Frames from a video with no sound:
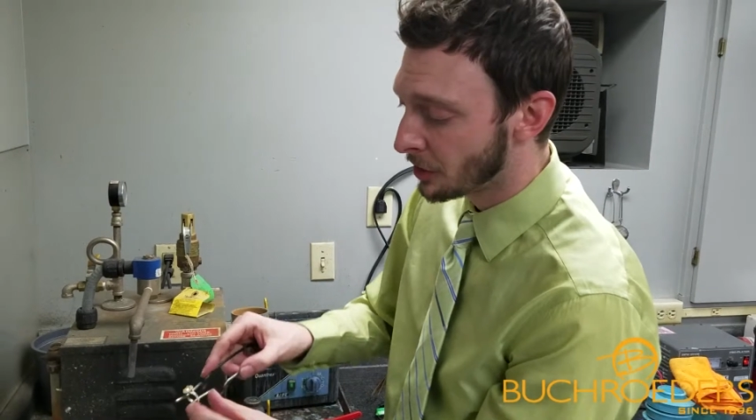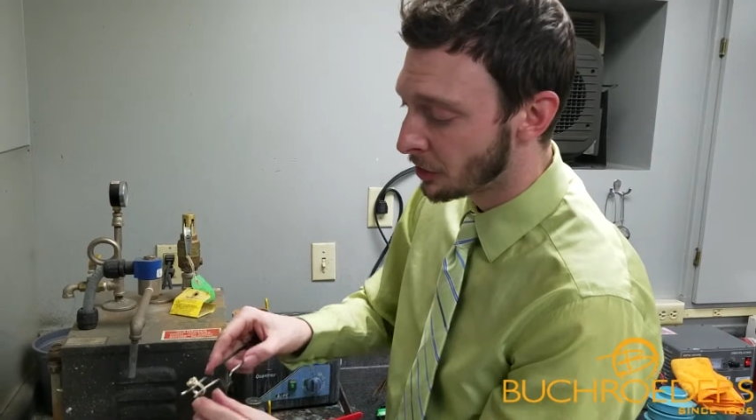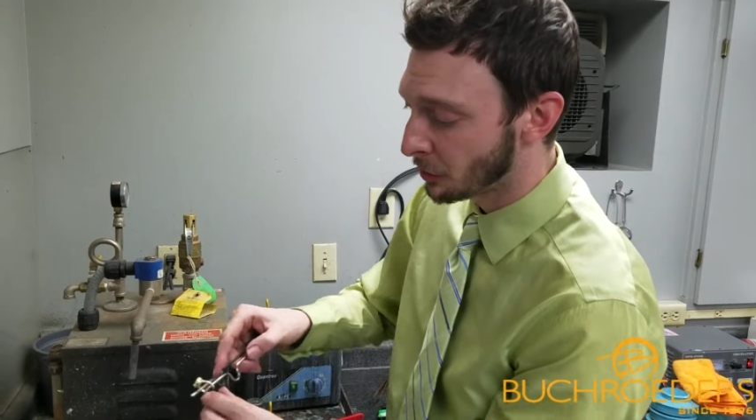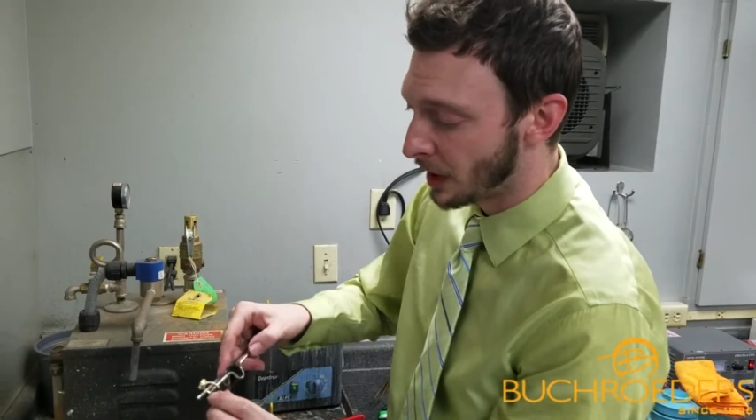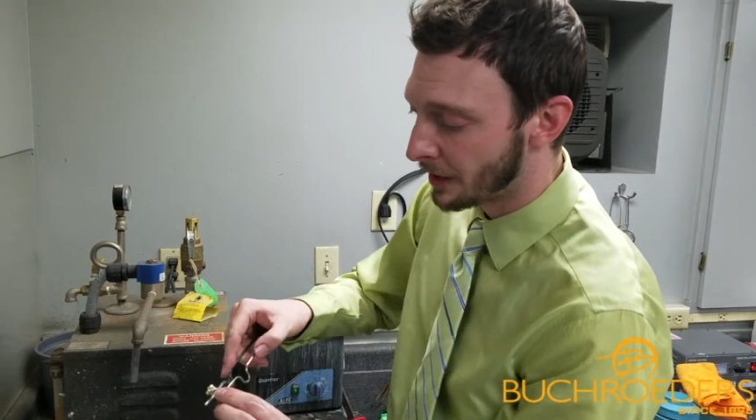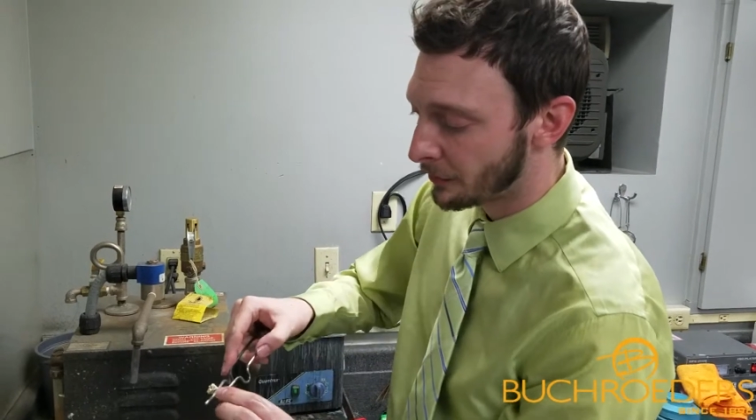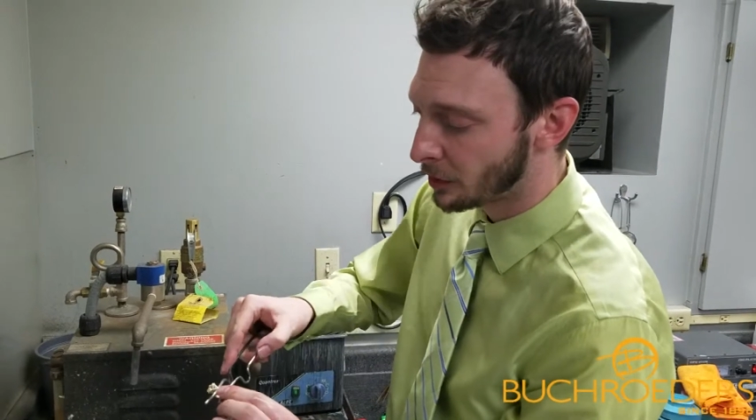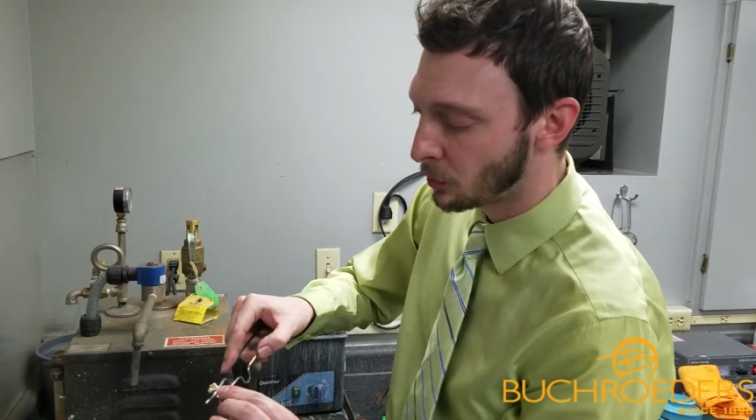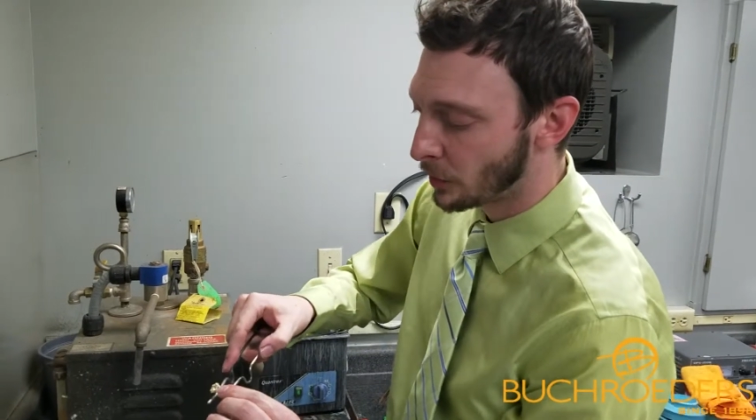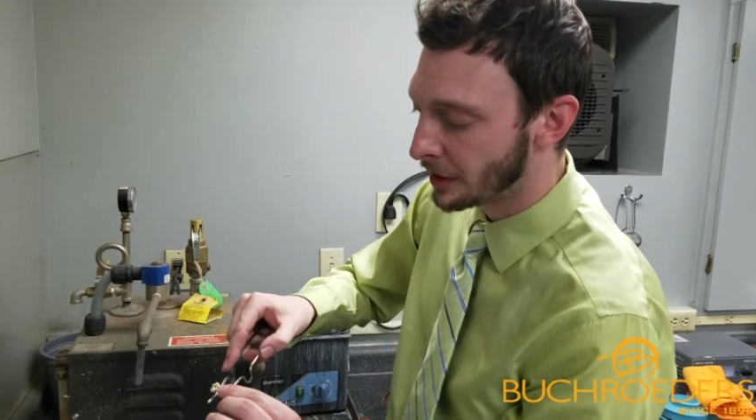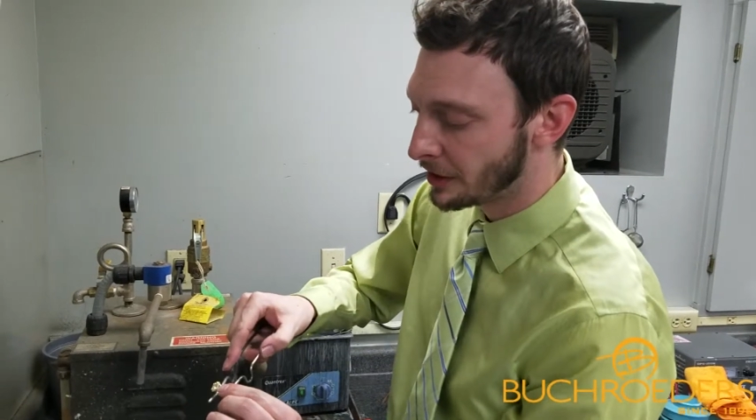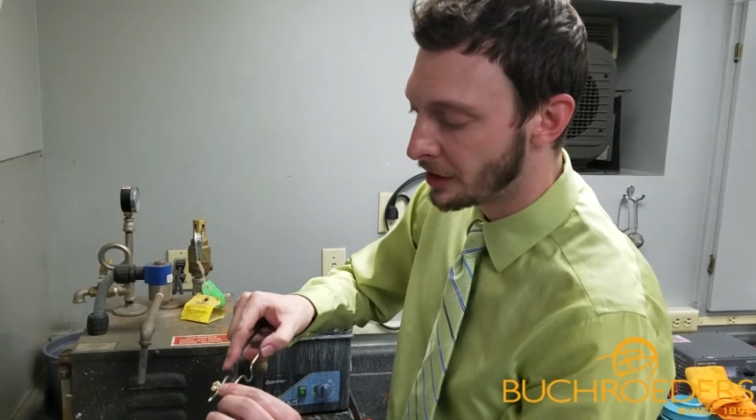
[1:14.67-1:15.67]
through every
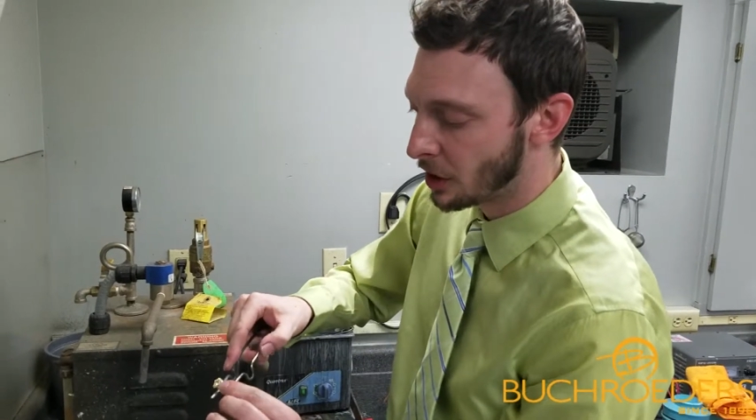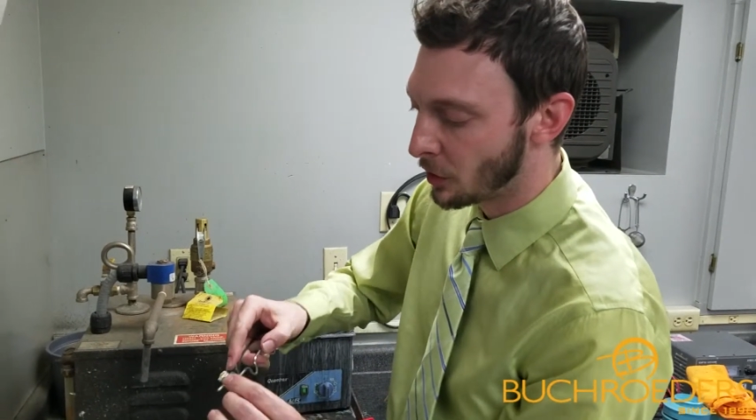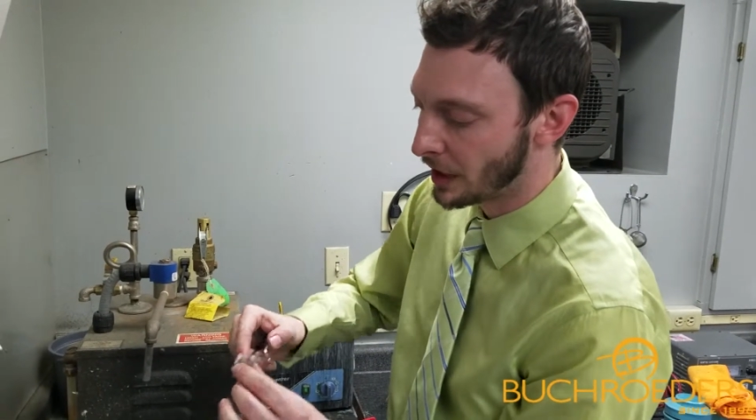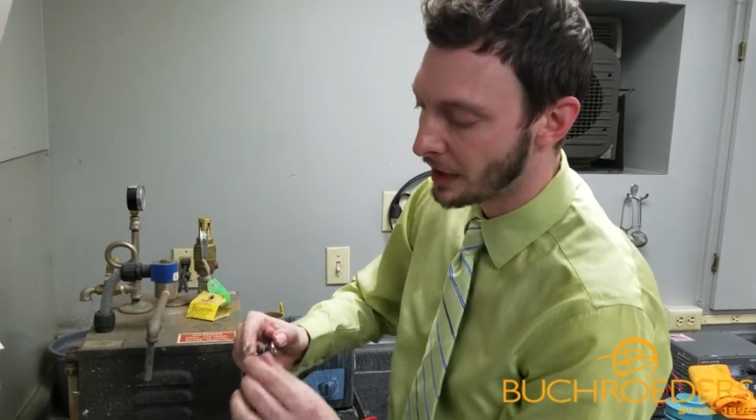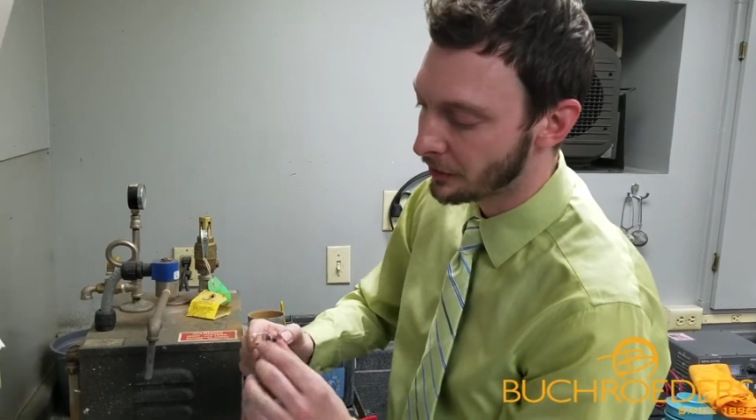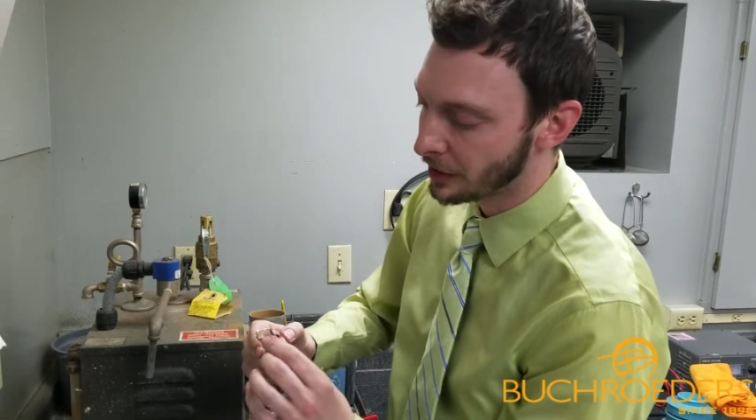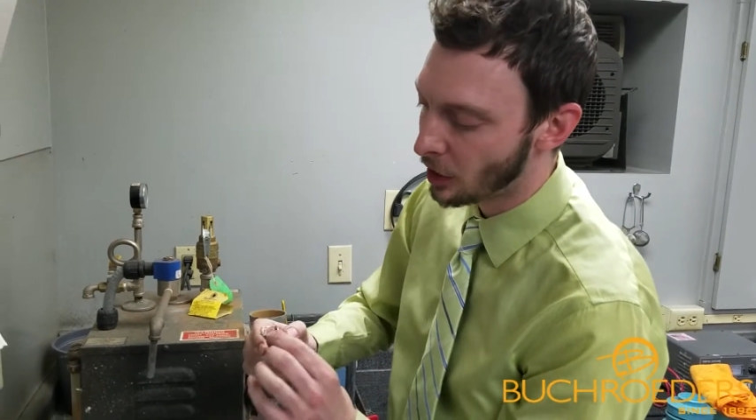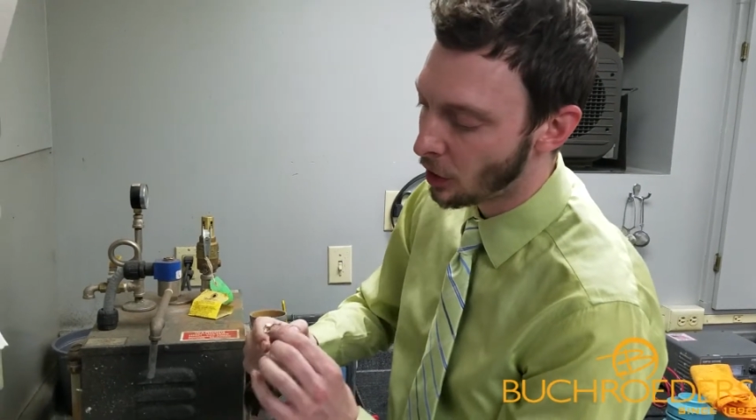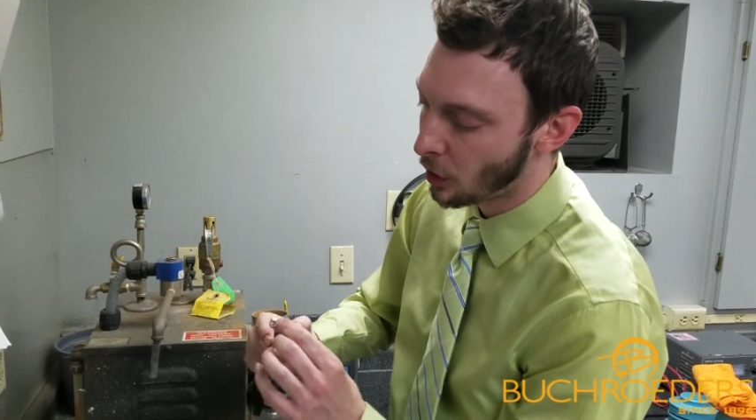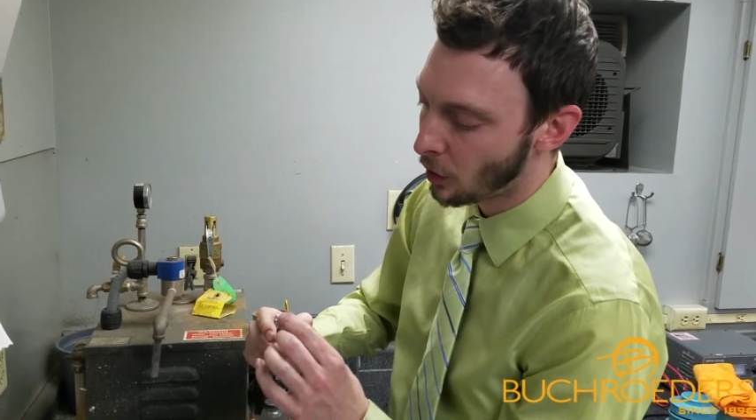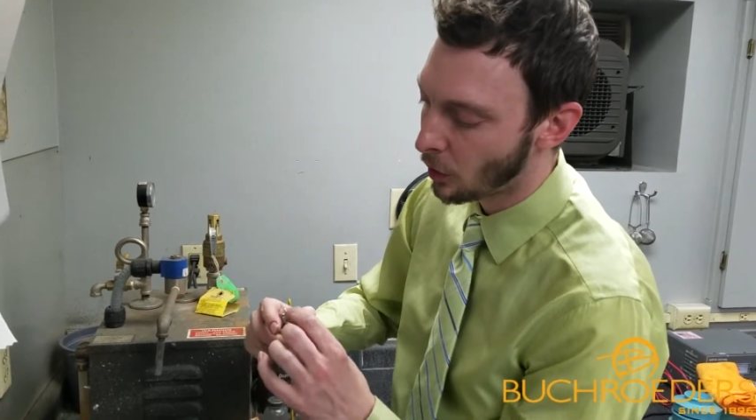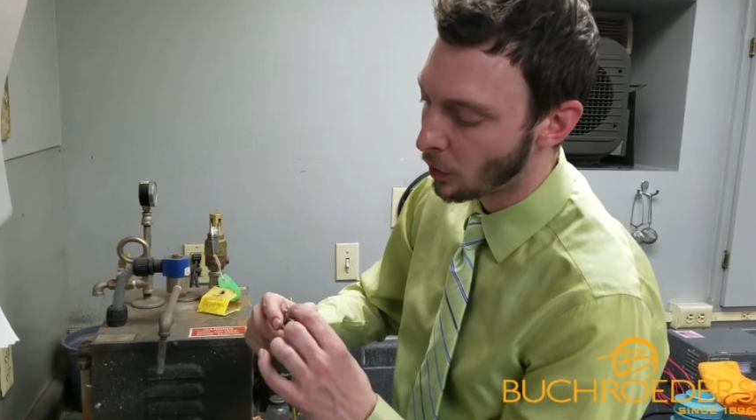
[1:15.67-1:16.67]
window and every
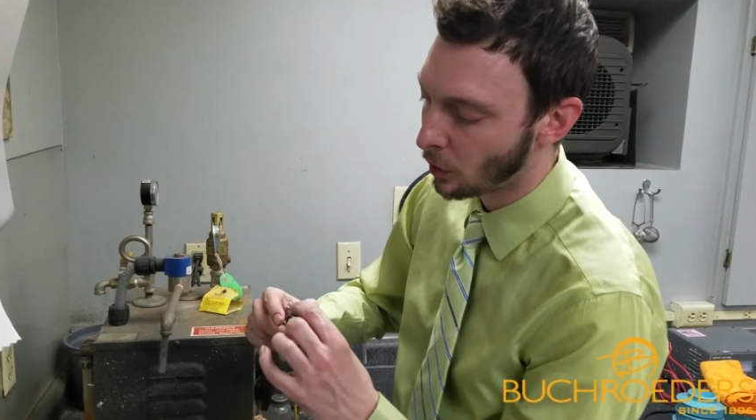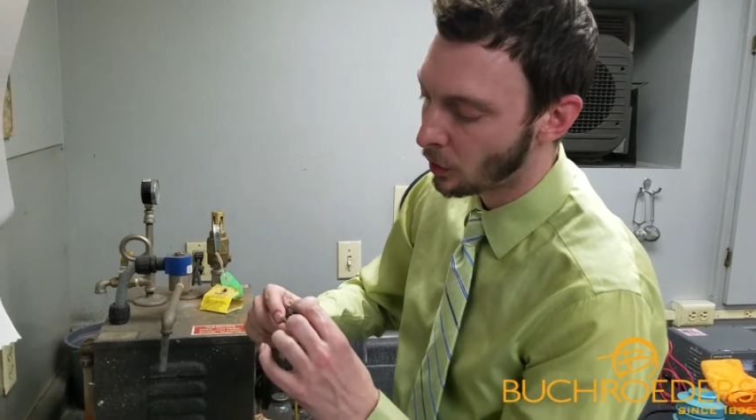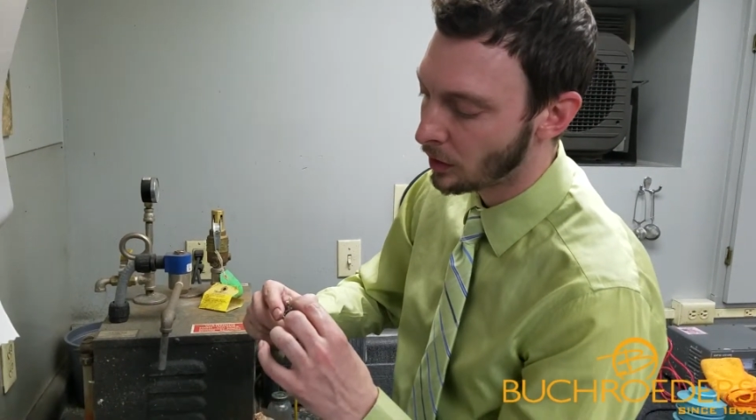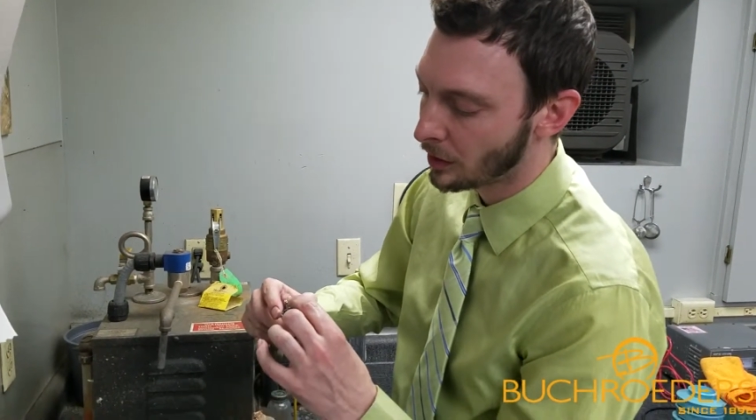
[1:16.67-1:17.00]
hole